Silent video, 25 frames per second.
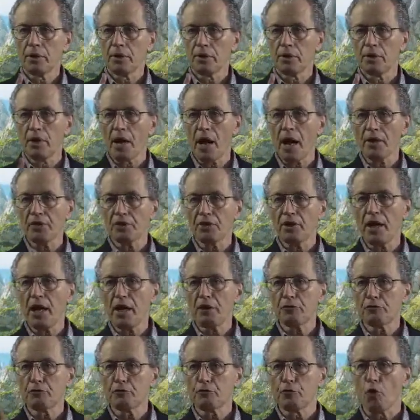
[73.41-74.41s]
not
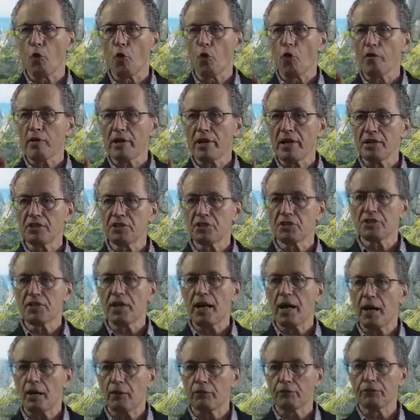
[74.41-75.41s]
yet for
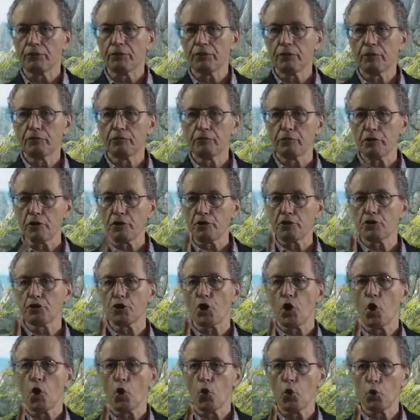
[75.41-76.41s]
itself, for the
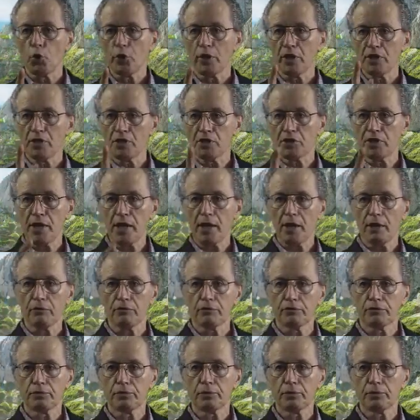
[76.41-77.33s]
soul itself.